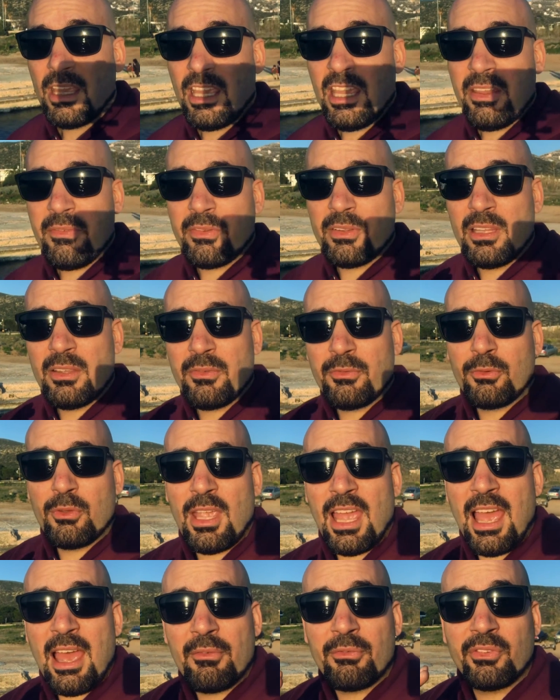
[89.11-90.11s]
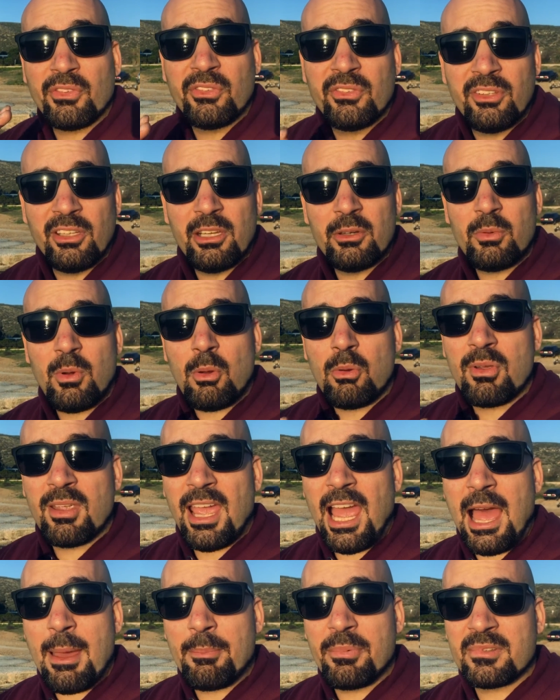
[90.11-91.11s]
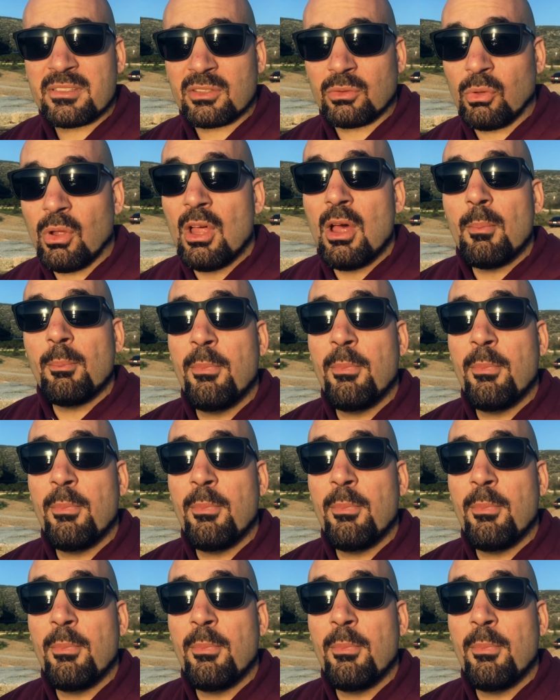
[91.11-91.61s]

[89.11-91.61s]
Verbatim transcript: even if you have zero capital,